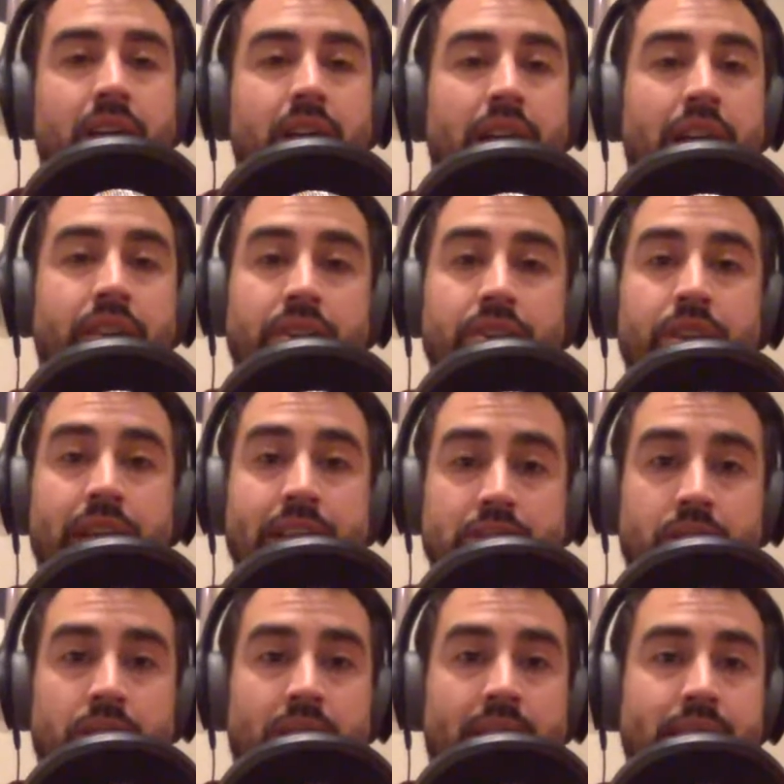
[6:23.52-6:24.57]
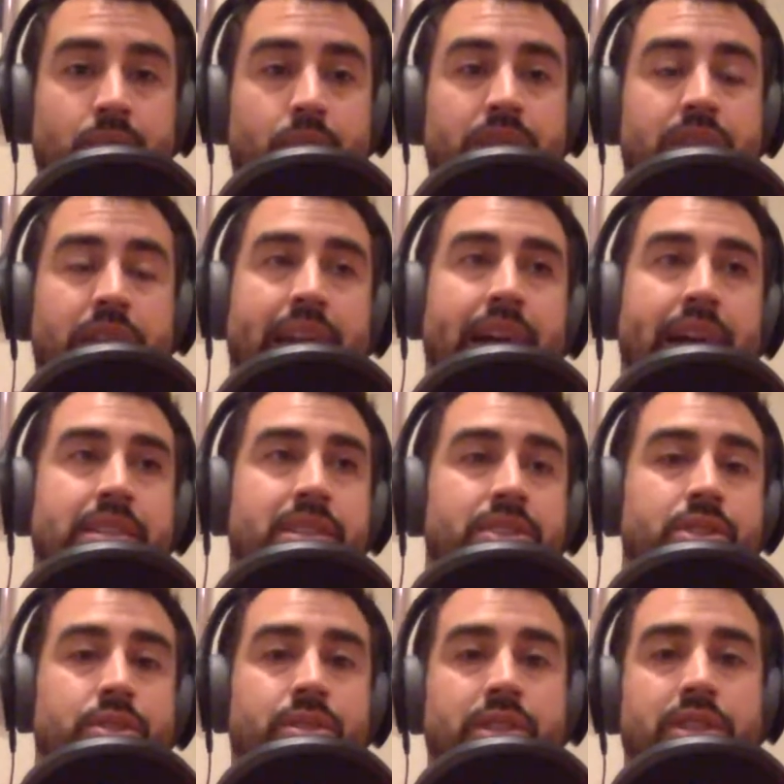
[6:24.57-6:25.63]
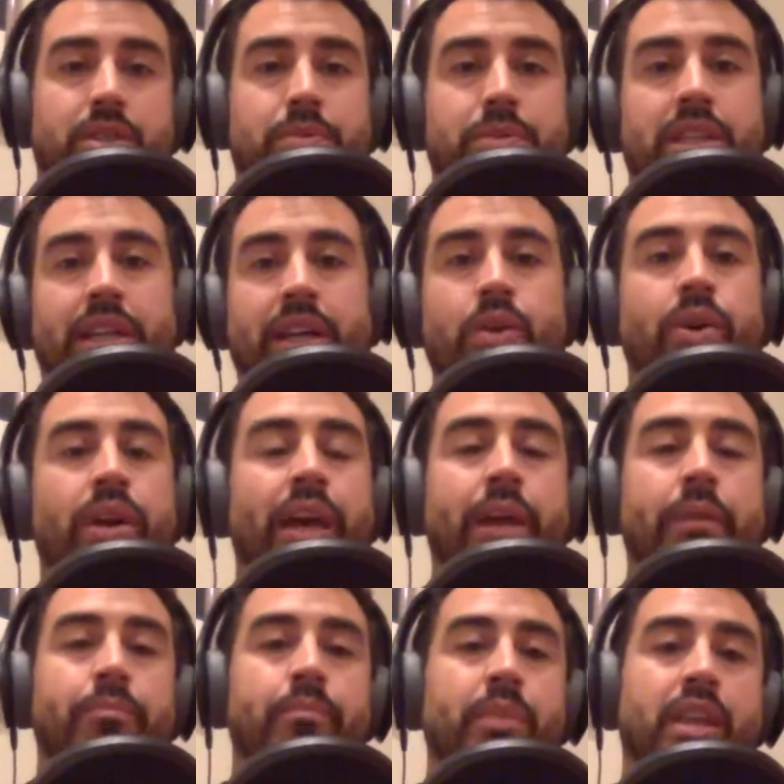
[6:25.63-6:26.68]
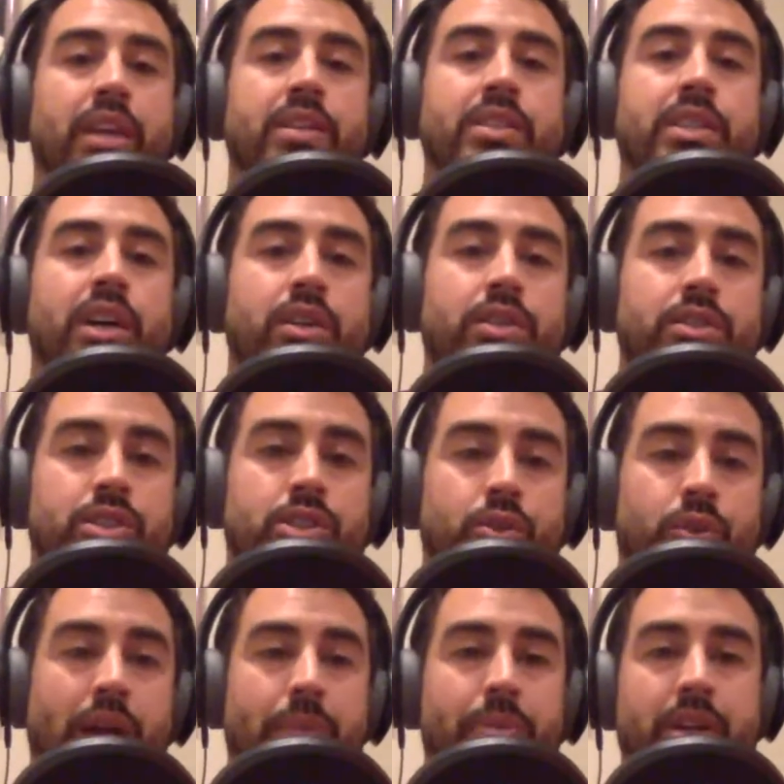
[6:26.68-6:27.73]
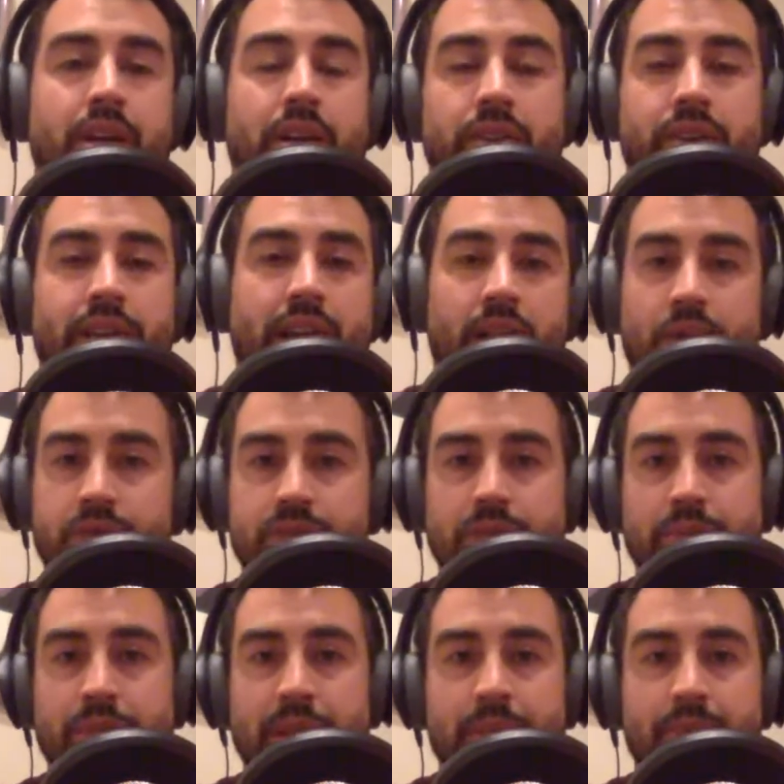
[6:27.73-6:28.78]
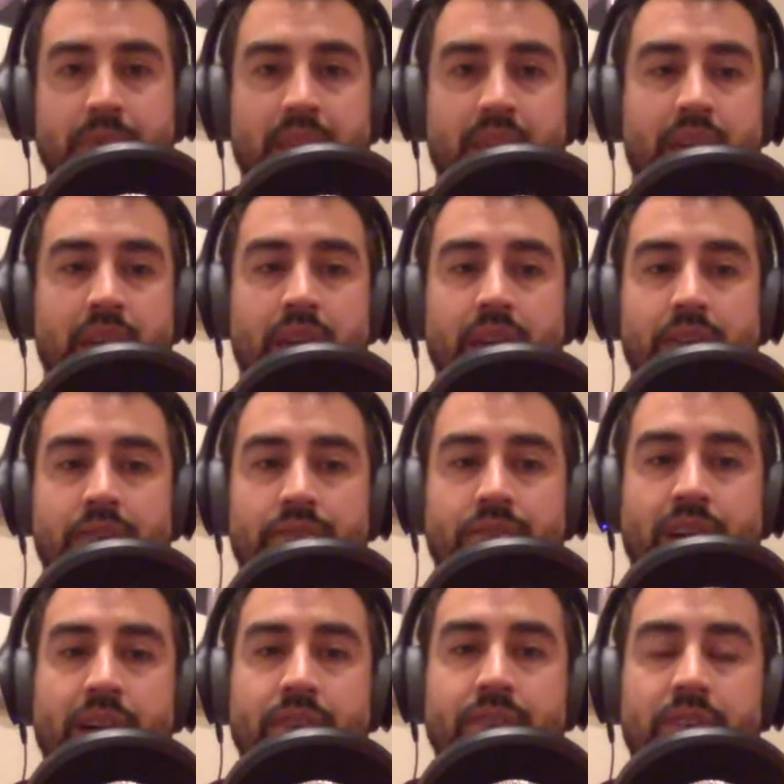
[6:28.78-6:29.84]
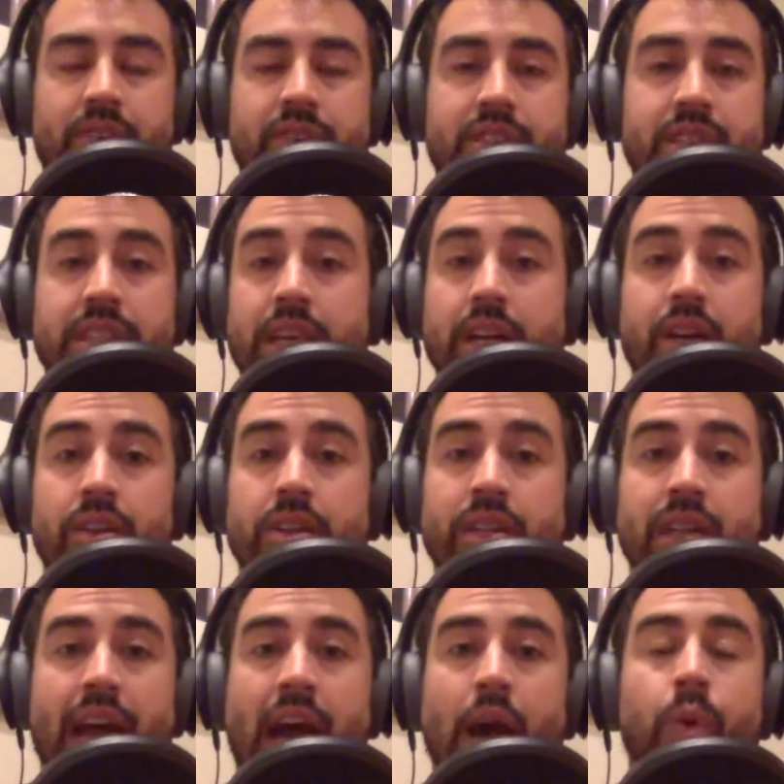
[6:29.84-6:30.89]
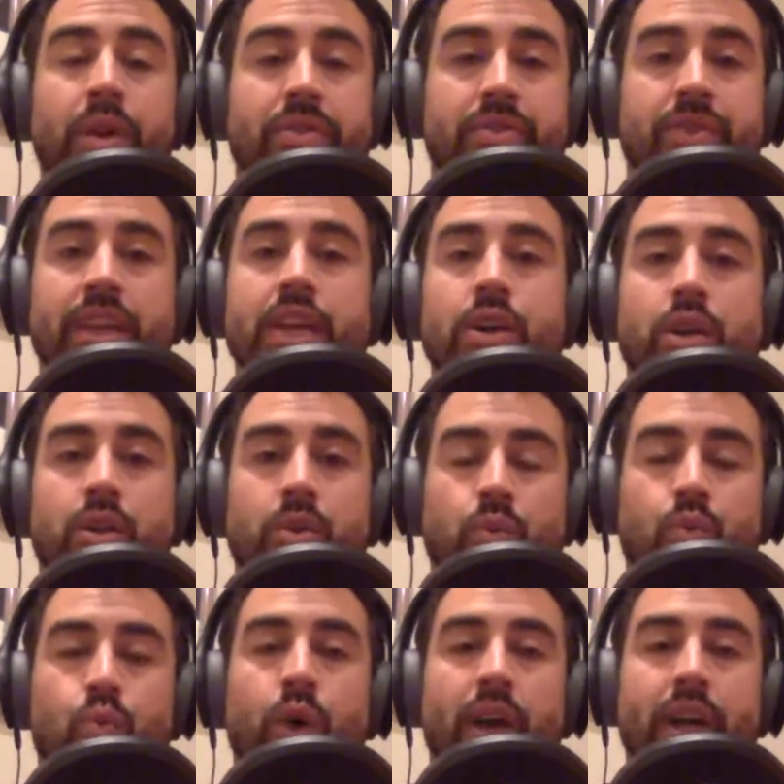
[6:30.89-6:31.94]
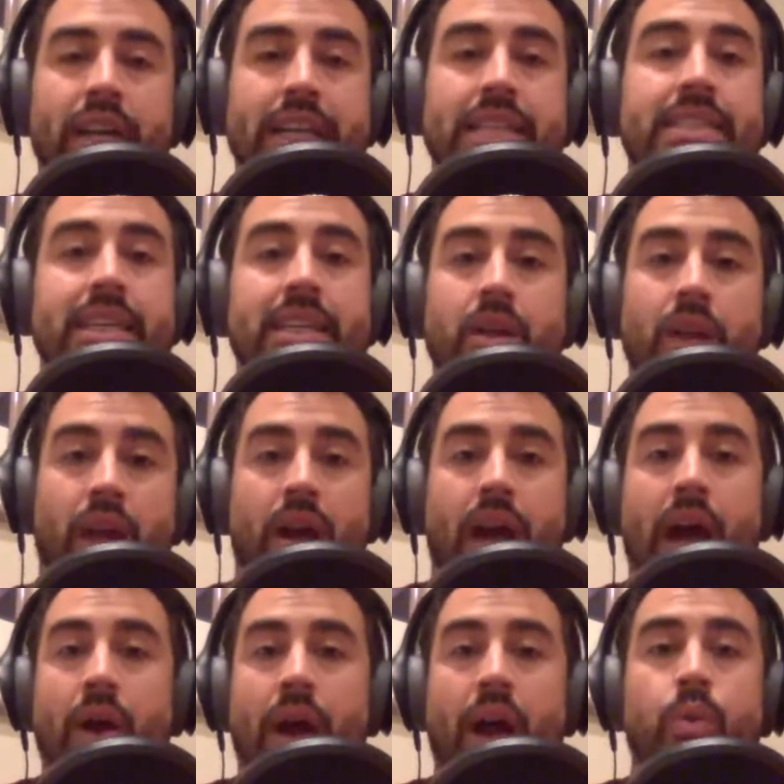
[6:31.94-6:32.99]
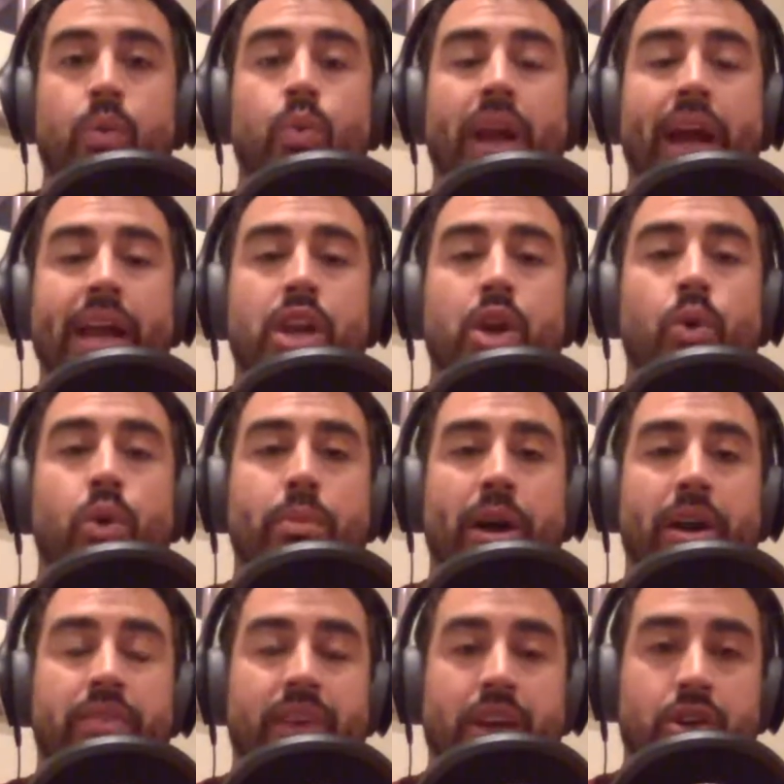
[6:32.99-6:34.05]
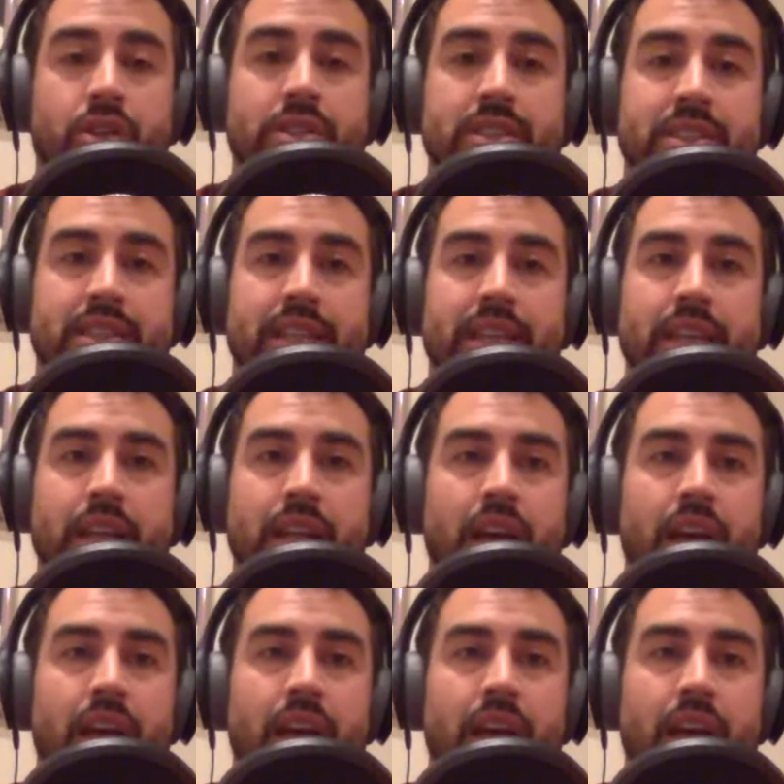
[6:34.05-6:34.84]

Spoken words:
And so the last question I ask is usually something like, okay, describe the color yellow to me. If I've never seen the color, how would it feel? What is it? How would I know about it if I couldn't see it?